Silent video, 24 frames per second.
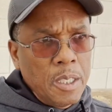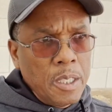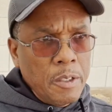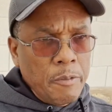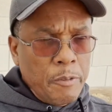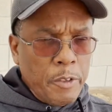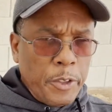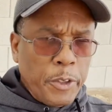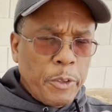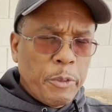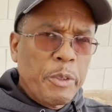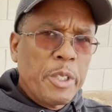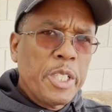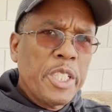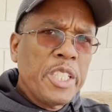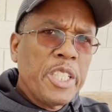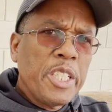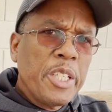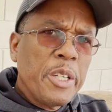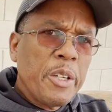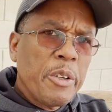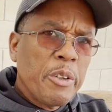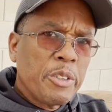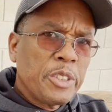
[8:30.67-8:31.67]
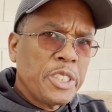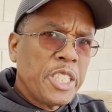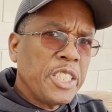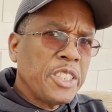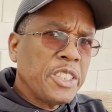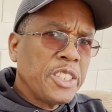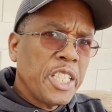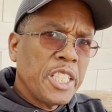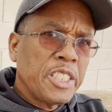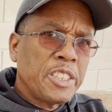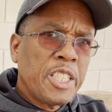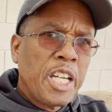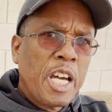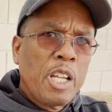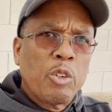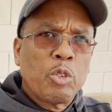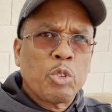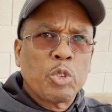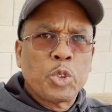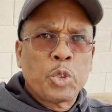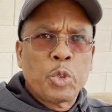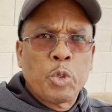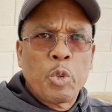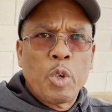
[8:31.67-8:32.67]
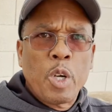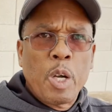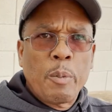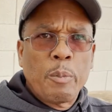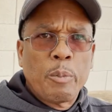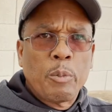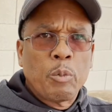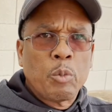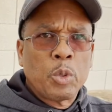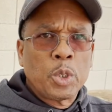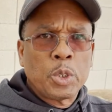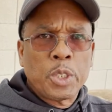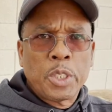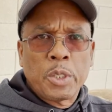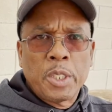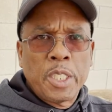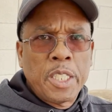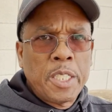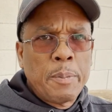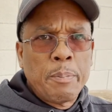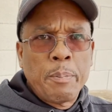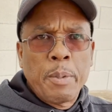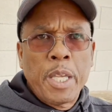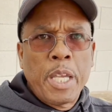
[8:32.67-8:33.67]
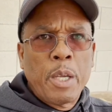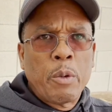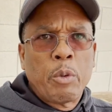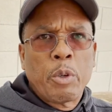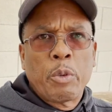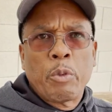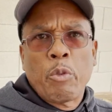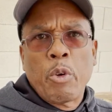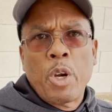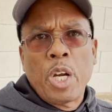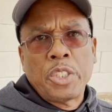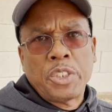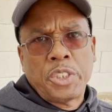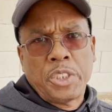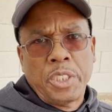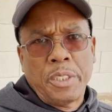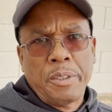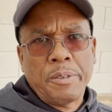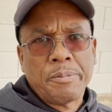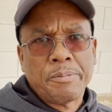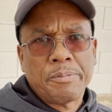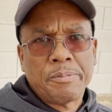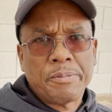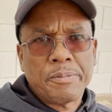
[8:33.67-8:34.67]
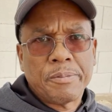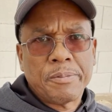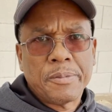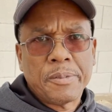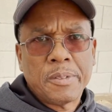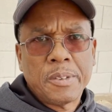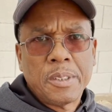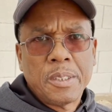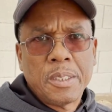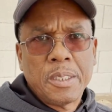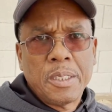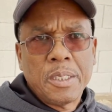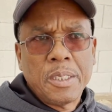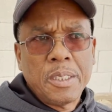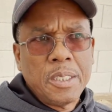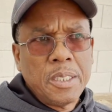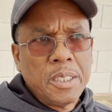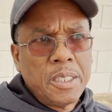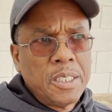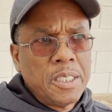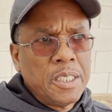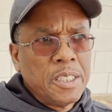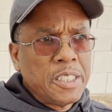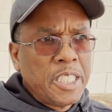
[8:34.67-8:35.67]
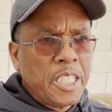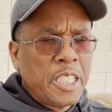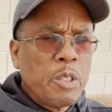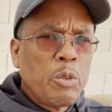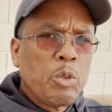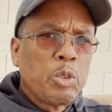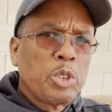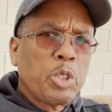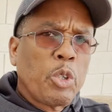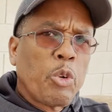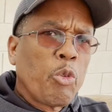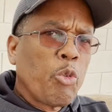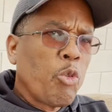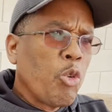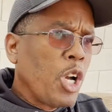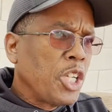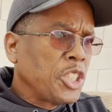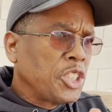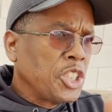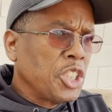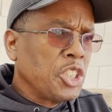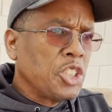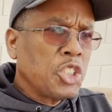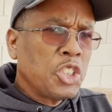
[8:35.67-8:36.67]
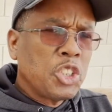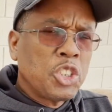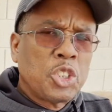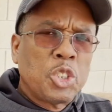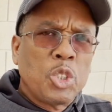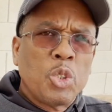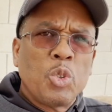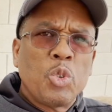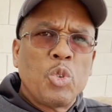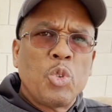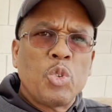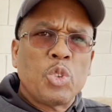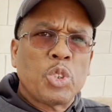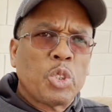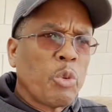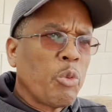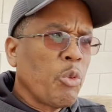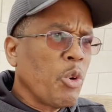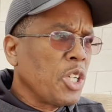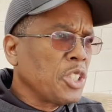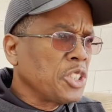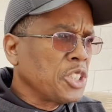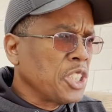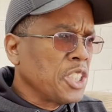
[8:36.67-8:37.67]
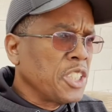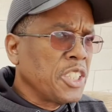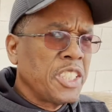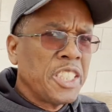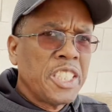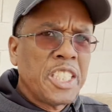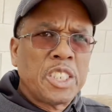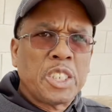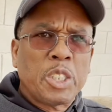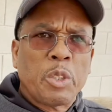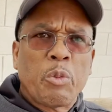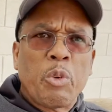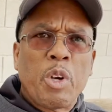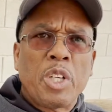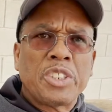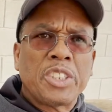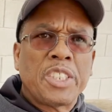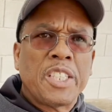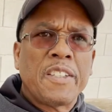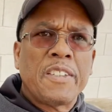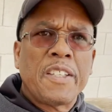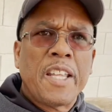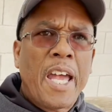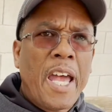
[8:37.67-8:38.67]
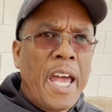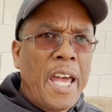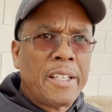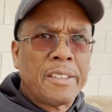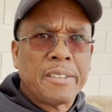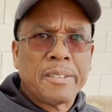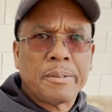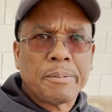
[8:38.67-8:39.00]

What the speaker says: For 3 years, they said Donald Trump was in bed with Russia, that he was a Russian stooge, a Russian this, a Russian that.